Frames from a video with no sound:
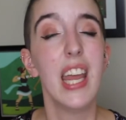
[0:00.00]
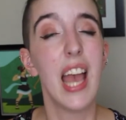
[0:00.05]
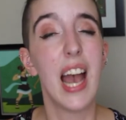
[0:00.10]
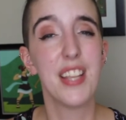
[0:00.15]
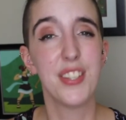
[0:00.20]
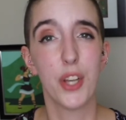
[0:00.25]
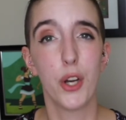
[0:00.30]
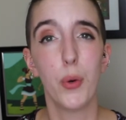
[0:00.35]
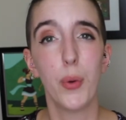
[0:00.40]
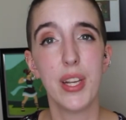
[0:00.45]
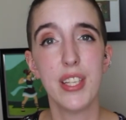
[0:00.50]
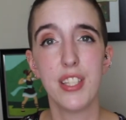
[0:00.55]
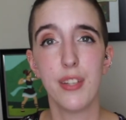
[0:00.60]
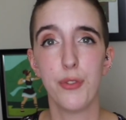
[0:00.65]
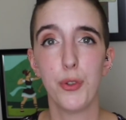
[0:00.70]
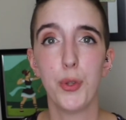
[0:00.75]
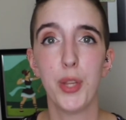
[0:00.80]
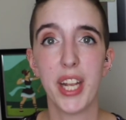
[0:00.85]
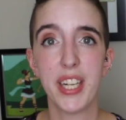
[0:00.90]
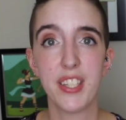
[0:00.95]
As always,
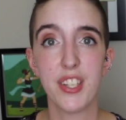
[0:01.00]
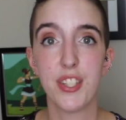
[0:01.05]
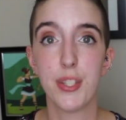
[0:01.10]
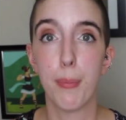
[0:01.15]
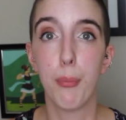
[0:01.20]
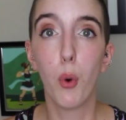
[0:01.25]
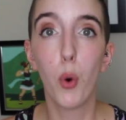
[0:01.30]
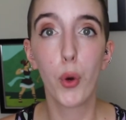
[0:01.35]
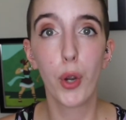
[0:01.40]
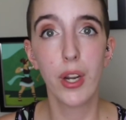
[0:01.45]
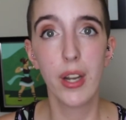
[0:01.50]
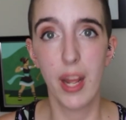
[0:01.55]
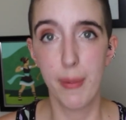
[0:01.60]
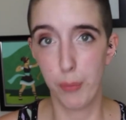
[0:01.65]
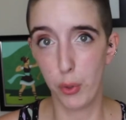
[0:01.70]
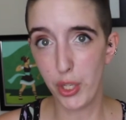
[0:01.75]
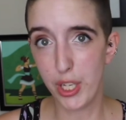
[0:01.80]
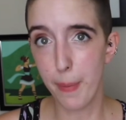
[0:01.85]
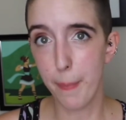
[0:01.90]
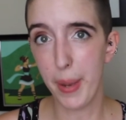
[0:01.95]
if you'd like to support
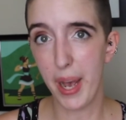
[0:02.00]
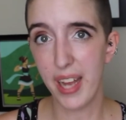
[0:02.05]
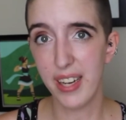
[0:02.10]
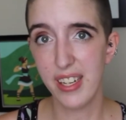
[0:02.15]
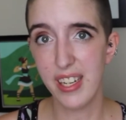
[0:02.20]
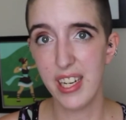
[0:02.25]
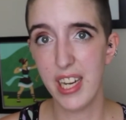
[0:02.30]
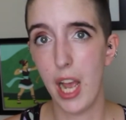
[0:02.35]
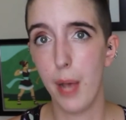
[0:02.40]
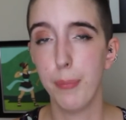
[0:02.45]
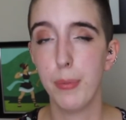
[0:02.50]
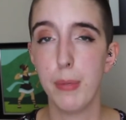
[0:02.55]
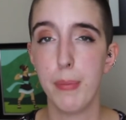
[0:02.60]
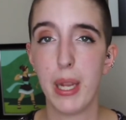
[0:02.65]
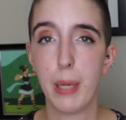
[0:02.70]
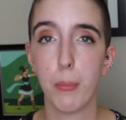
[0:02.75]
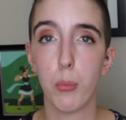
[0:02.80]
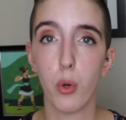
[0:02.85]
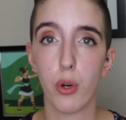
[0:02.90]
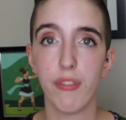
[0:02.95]
Brilliant Botany and help me
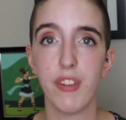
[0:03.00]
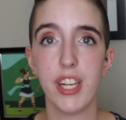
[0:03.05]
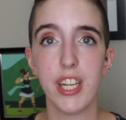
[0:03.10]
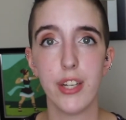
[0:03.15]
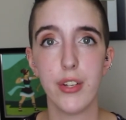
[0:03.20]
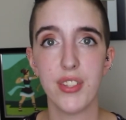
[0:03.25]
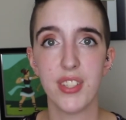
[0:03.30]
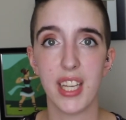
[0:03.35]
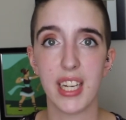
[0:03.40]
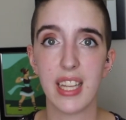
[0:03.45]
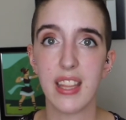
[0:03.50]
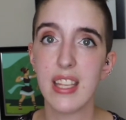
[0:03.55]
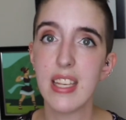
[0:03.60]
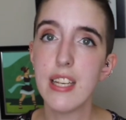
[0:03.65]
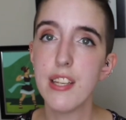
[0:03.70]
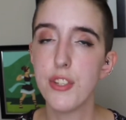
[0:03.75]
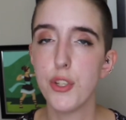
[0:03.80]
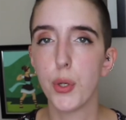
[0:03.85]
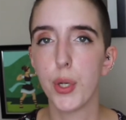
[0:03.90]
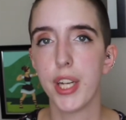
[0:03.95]
make more videos like
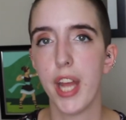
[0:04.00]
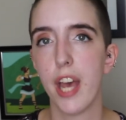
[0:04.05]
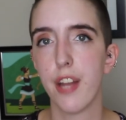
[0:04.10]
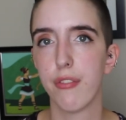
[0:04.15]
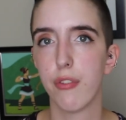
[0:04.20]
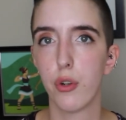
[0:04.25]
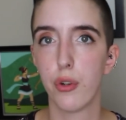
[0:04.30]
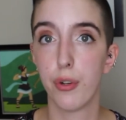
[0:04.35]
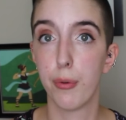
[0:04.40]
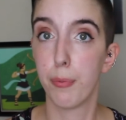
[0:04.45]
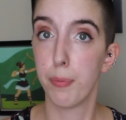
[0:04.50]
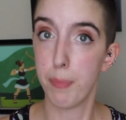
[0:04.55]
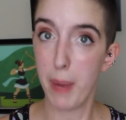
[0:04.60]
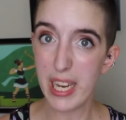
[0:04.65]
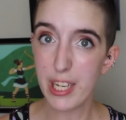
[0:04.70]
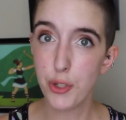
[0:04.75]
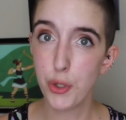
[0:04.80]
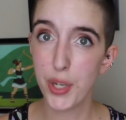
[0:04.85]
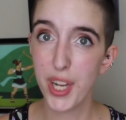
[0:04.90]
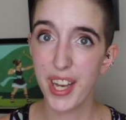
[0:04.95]
these, you can head over to
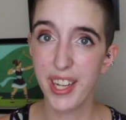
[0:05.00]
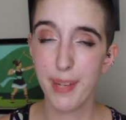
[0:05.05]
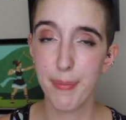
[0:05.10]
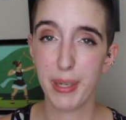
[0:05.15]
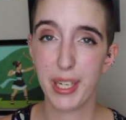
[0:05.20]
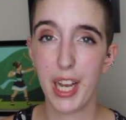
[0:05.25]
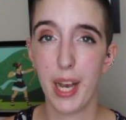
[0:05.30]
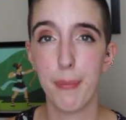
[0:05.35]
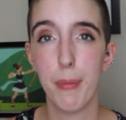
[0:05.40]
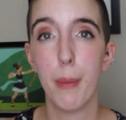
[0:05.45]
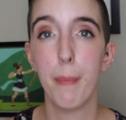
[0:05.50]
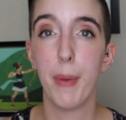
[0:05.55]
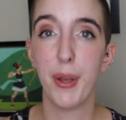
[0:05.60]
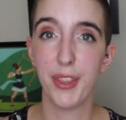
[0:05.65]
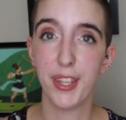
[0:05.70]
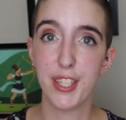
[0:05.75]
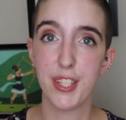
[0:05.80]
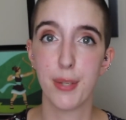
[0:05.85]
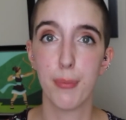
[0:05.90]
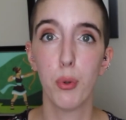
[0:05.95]
Patreon and become a
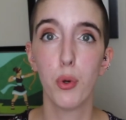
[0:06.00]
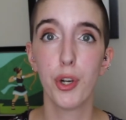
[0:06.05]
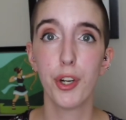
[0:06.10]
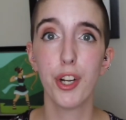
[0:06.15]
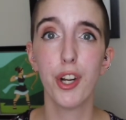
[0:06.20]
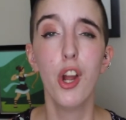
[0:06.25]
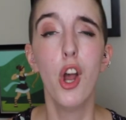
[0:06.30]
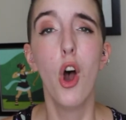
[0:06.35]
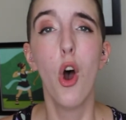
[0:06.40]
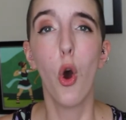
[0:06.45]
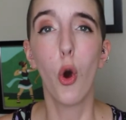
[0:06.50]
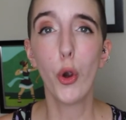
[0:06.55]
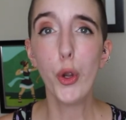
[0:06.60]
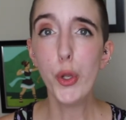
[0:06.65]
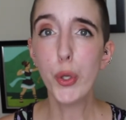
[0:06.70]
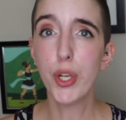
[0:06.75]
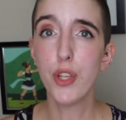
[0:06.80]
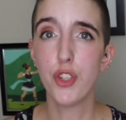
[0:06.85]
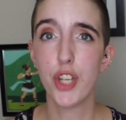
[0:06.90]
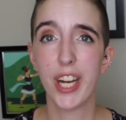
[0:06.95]
monthly supporter, or
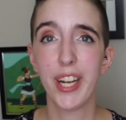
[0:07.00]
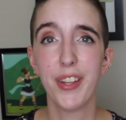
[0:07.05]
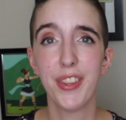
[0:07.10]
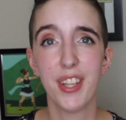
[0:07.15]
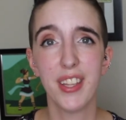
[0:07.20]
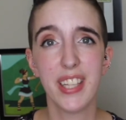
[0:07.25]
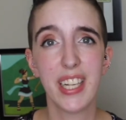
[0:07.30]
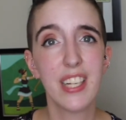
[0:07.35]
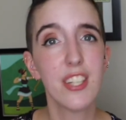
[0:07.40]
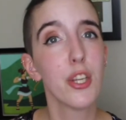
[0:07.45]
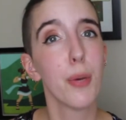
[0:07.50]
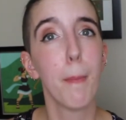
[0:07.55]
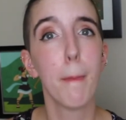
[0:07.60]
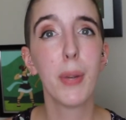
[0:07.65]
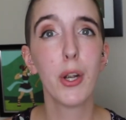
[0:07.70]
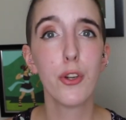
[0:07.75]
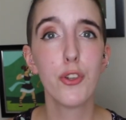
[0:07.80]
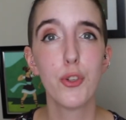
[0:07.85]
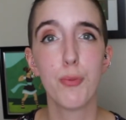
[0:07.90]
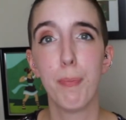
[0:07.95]
you can check out the link to
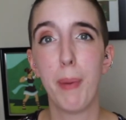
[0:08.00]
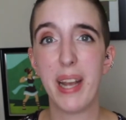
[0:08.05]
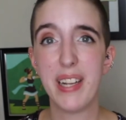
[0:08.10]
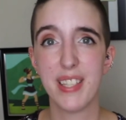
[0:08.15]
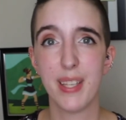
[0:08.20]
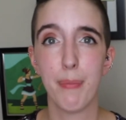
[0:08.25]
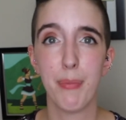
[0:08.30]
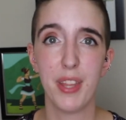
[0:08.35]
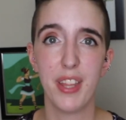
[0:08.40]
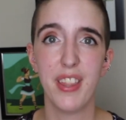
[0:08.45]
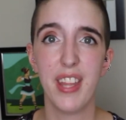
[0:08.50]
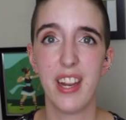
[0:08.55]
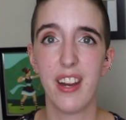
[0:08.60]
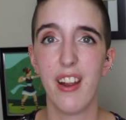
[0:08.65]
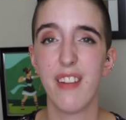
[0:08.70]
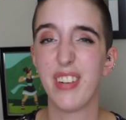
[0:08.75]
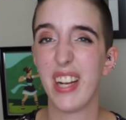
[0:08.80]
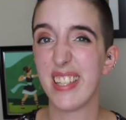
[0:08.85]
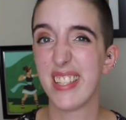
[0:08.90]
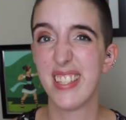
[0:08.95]
merch, buy something there.
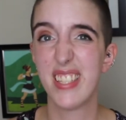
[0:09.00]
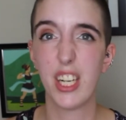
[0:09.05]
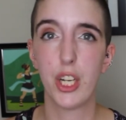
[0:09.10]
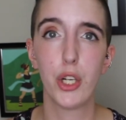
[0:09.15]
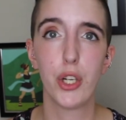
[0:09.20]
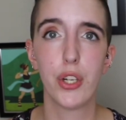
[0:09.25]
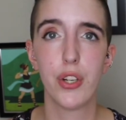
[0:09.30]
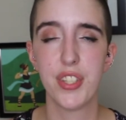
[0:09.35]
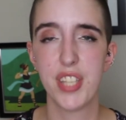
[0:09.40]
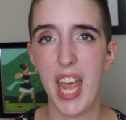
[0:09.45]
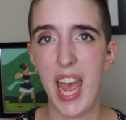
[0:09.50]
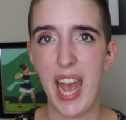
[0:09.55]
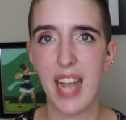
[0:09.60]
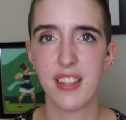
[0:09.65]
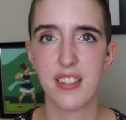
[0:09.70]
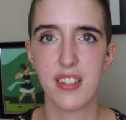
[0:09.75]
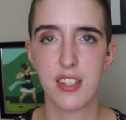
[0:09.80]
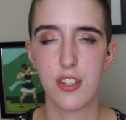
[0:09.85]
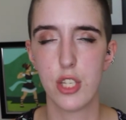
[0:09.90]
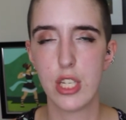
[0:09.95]
I've got stickers,
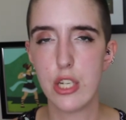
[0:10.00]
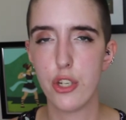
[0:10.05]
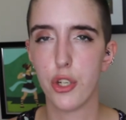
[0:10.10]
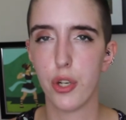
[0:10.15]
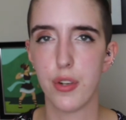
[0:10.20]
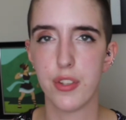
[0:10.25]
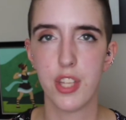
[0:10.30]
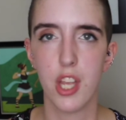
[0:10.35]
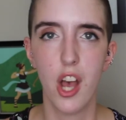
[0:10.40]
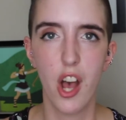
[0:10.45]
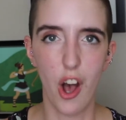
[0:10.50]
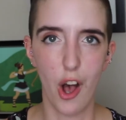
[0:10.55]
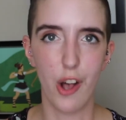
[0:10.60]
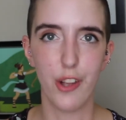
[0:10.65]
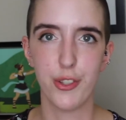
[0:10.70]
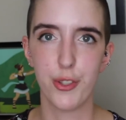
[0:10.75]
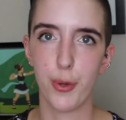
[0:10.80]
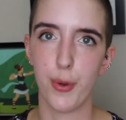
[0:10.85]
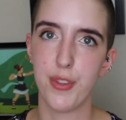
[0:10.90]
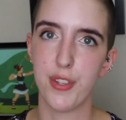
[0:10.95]
hats, t-shirts,
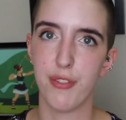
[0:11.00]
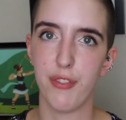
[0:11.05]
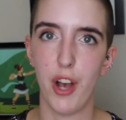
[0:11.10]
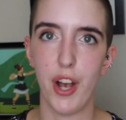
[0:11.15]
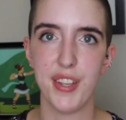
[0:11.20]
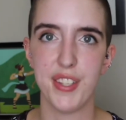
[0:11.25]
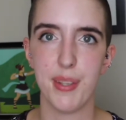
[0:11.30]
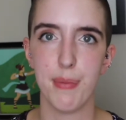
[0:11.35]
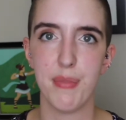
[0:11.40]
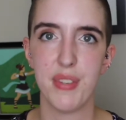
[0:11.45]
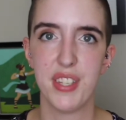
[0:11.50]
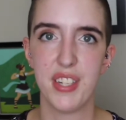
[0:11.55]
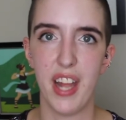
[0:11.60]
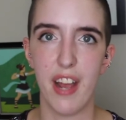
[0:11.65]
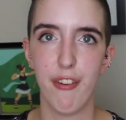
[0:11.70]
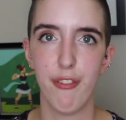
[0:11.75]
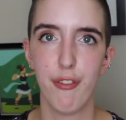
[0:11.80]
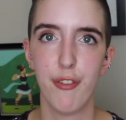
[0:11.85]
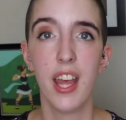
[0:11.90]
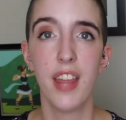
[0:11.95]
all sorts of awesome
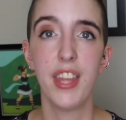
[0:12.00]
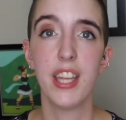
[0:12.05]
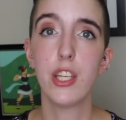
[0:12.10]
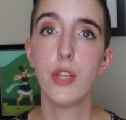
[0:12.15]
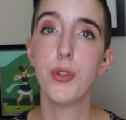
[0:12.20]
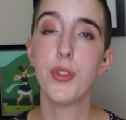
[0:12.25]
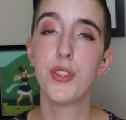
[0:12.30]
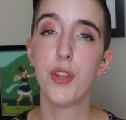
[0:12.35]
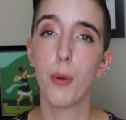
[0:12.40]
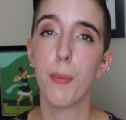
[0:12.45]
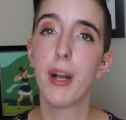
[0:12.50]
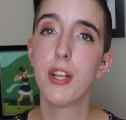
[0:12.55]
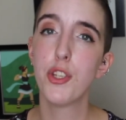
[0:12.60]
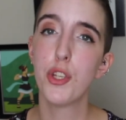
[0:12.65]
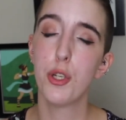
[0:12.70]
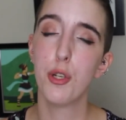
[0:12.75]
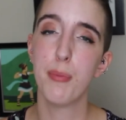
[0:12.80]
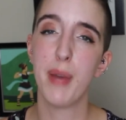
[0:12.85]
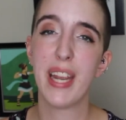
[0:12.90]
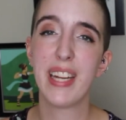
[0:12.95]
stuff. Thank you so much
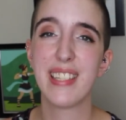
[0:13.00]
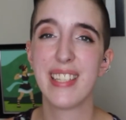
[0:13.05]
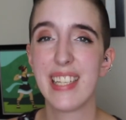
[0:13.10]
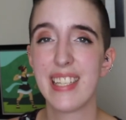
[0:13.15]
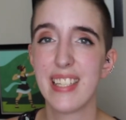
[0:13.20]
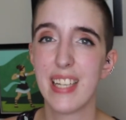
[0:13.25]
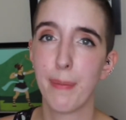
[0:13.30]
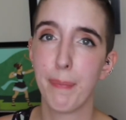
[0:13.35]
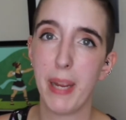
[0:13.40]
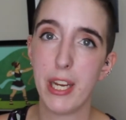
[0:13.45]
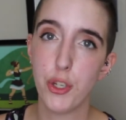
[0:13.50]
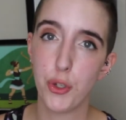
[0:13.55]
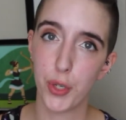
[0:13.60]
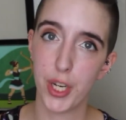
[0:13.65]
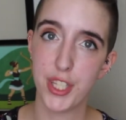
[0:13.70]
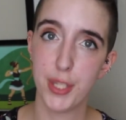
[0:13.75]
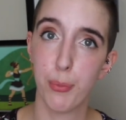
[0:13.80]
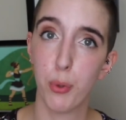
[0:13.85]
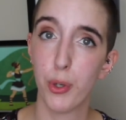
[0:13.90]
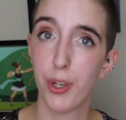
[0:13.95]
to my existing
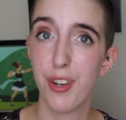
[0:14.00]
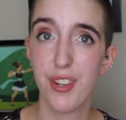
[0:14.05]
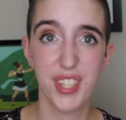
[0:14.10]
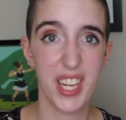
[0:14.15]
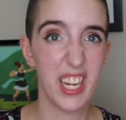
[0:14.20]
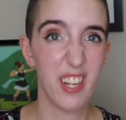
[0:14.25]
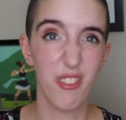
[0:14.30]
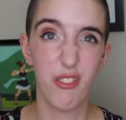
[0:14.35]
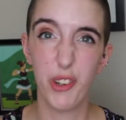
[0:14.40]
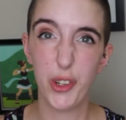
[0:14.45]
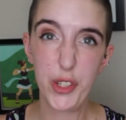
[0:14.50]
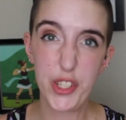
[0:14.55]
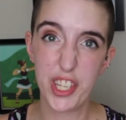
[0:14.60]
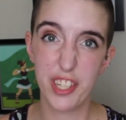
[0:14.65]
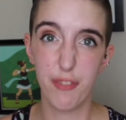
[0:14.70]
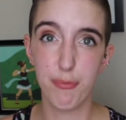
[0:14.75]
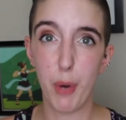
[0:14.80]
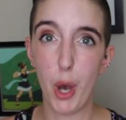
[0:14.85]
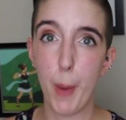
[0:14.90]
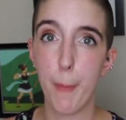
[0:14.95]
Patreon supporters and folks
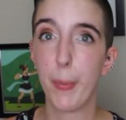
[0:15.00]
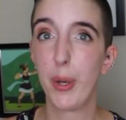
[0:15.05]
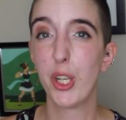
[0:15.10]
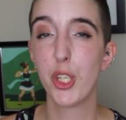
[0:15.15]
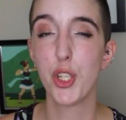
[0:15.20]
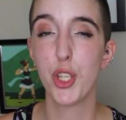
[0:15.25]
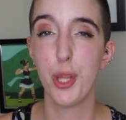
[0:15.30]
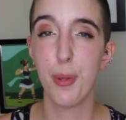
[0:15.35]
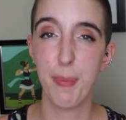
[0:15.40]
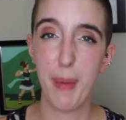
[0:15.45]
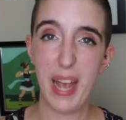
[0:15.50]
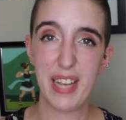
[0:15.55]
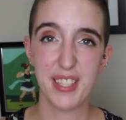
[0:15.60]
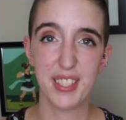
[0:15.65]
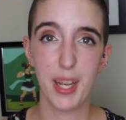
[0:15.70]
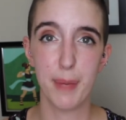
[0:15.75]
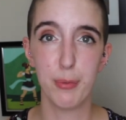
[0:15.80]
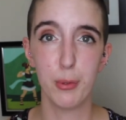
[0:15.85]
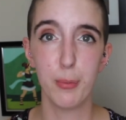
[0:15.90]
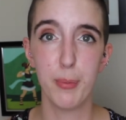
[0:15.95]
that have bought merch in the
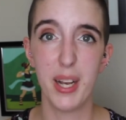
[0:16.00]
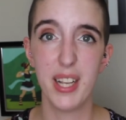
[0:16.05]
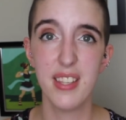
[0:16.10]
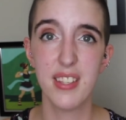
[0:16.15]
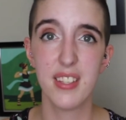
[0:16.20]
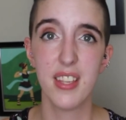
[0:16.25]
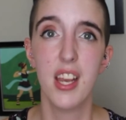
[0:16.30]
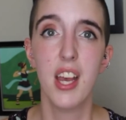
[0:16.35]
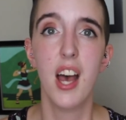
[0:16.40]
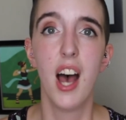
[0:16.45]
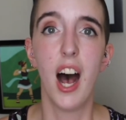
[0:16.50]
past couple months.